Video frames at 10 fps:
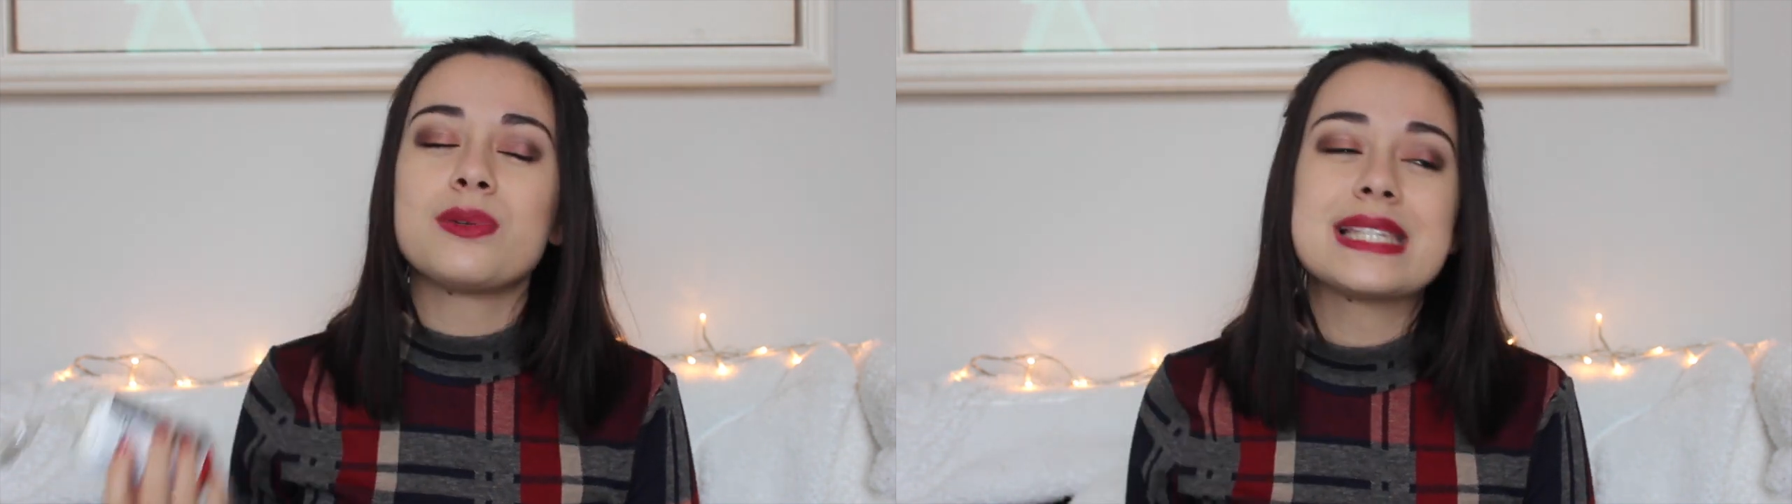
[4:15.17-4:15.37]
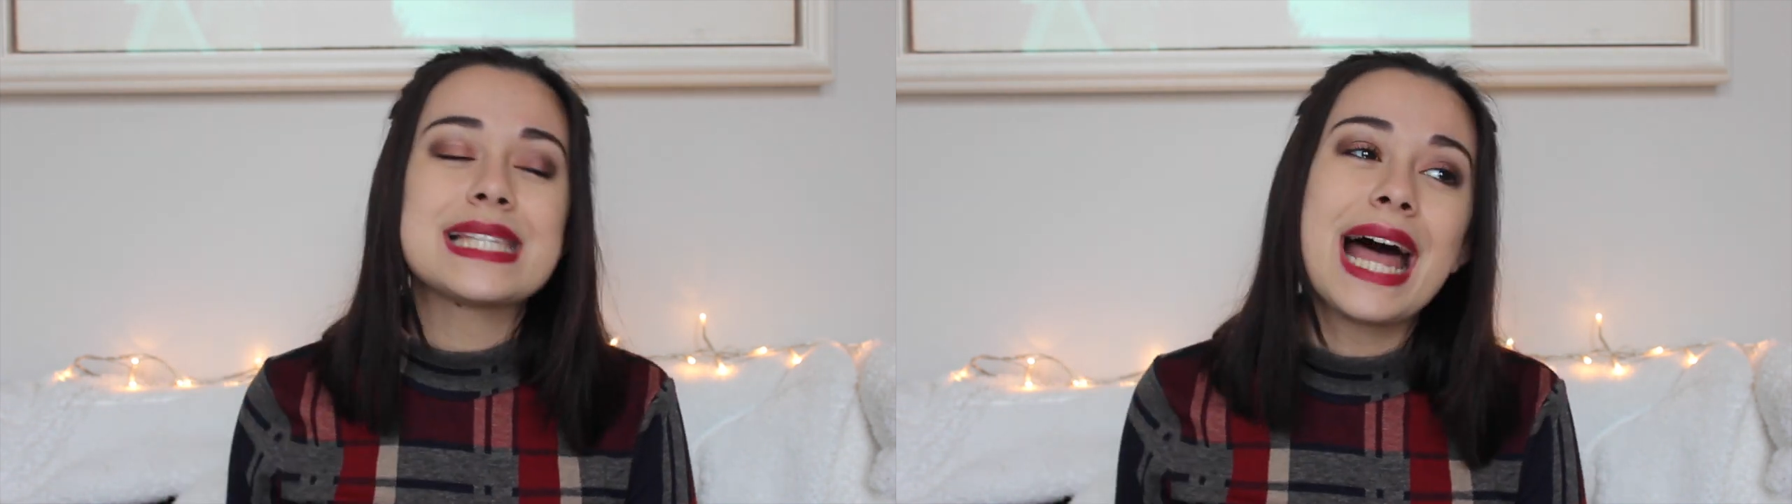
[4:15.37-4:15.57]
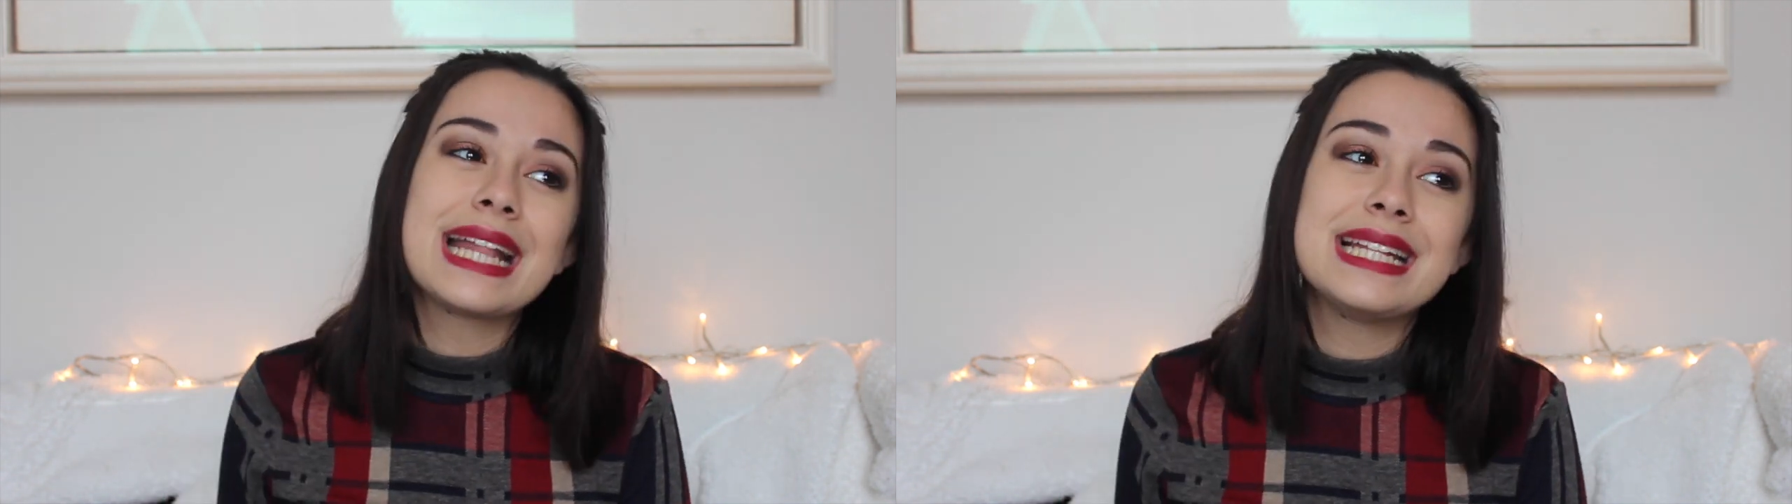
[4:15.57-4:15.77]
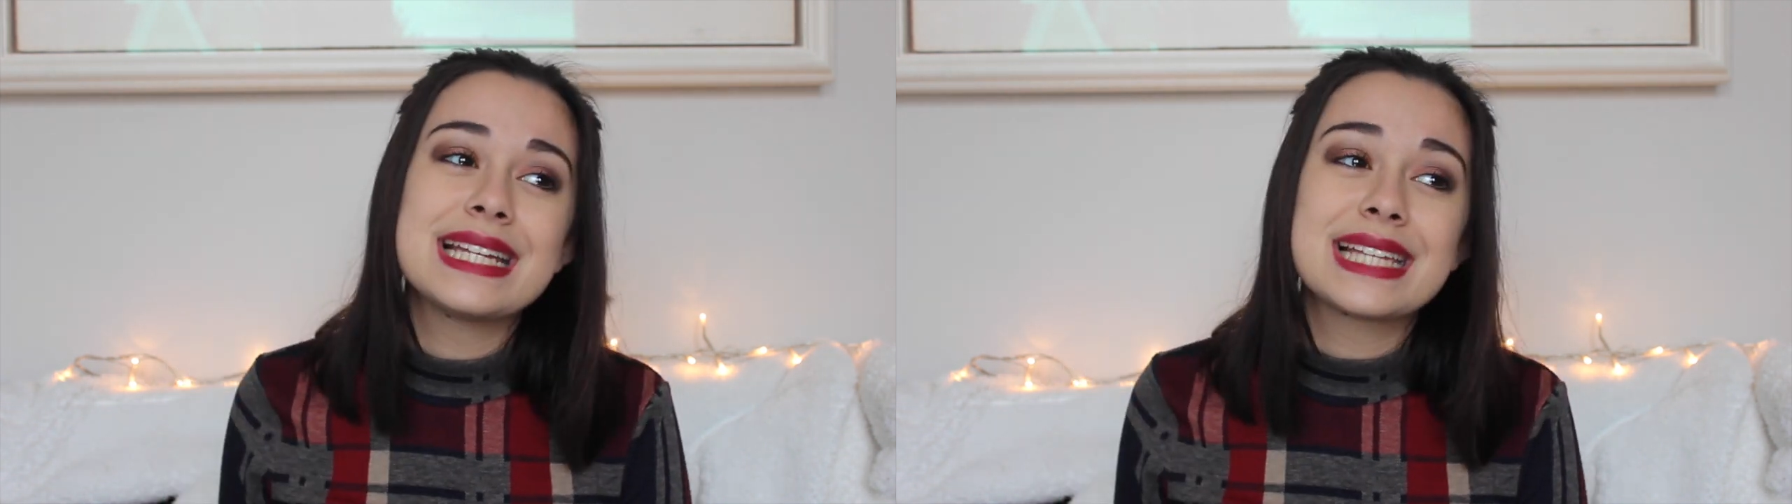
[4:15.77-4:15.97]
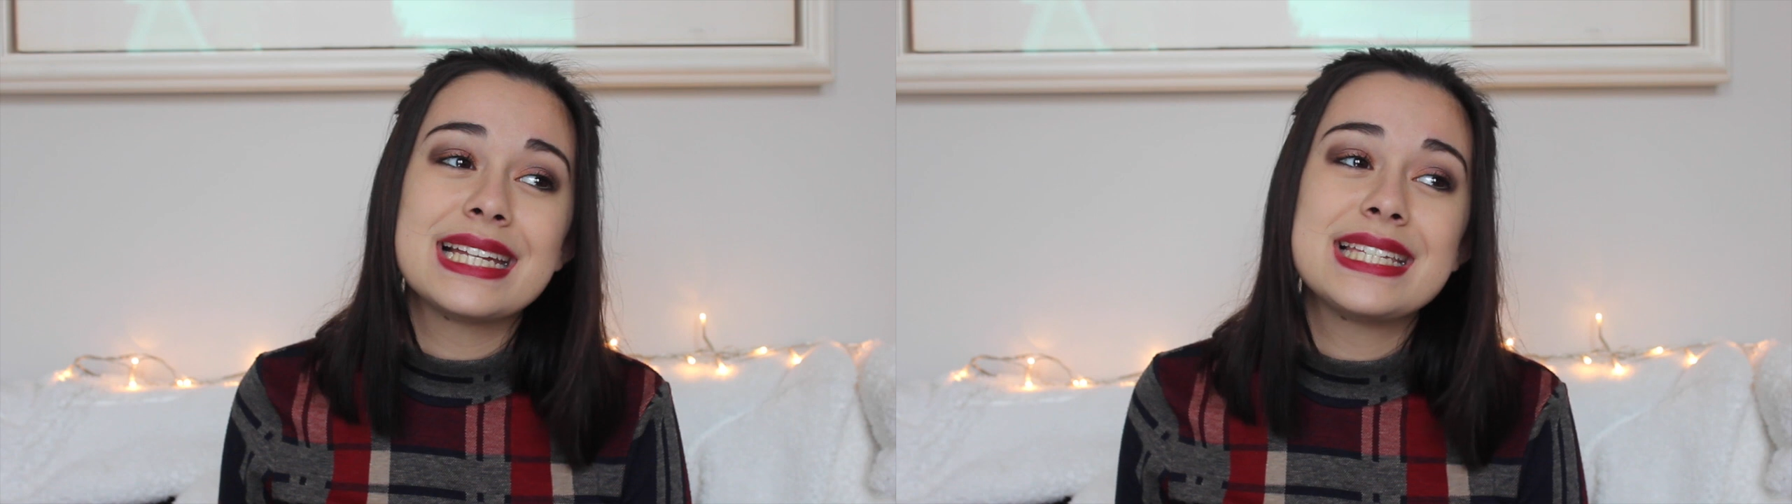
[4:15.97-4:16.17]
which was sadly
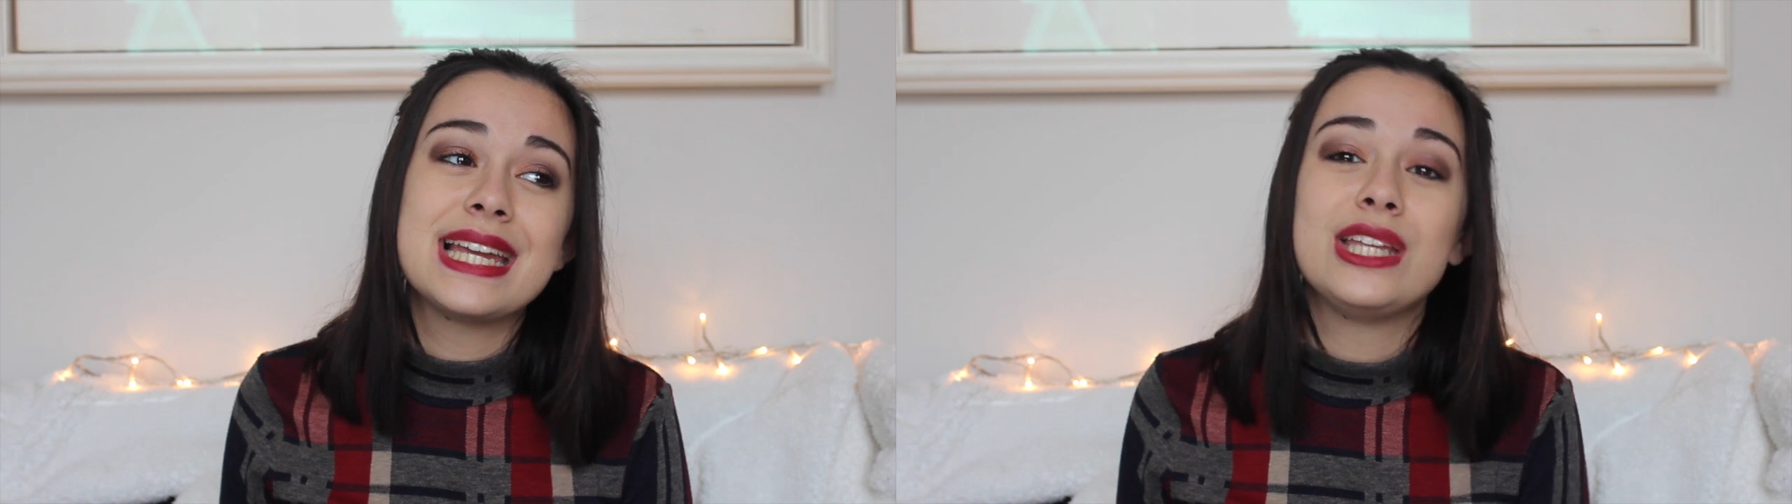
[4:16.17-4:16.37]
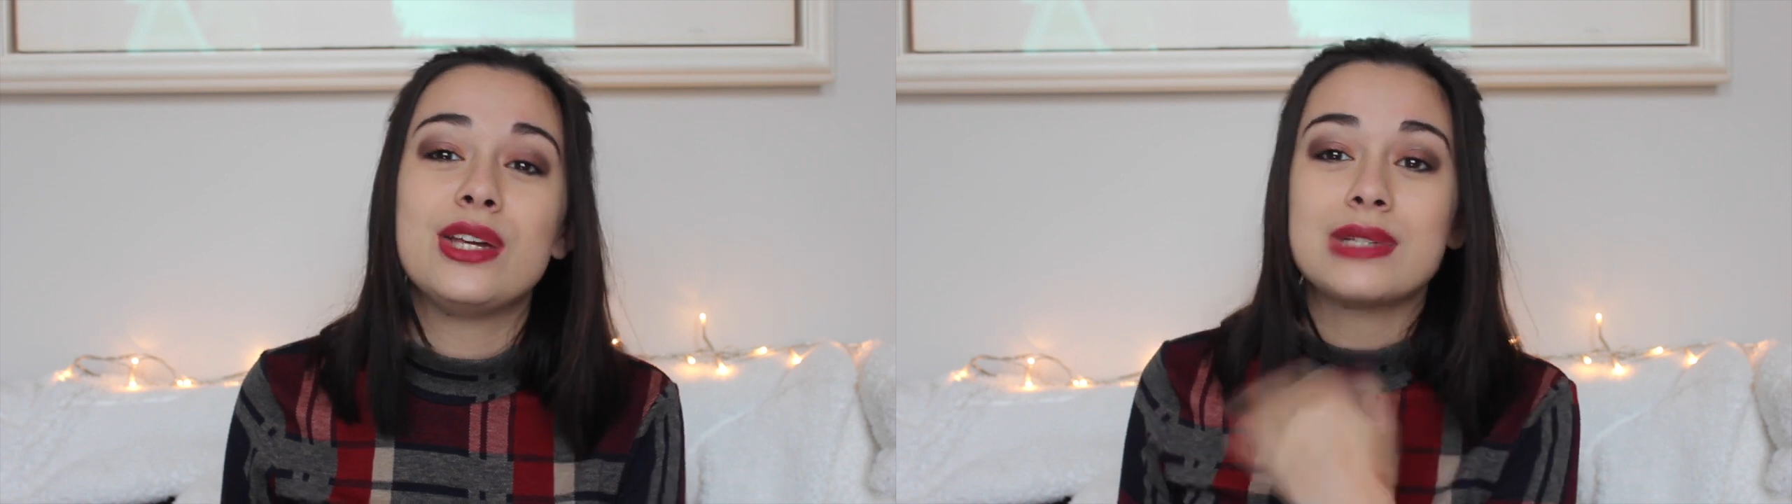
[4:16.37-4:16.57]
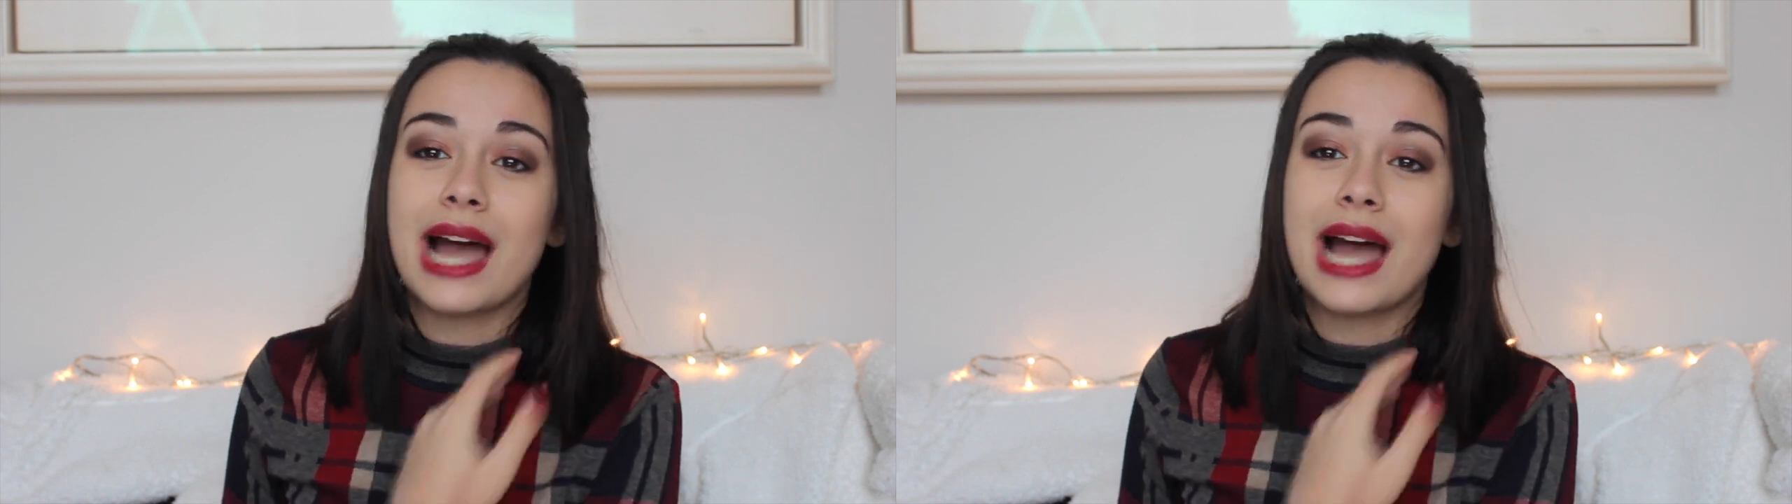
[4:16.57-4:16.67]
discontinued.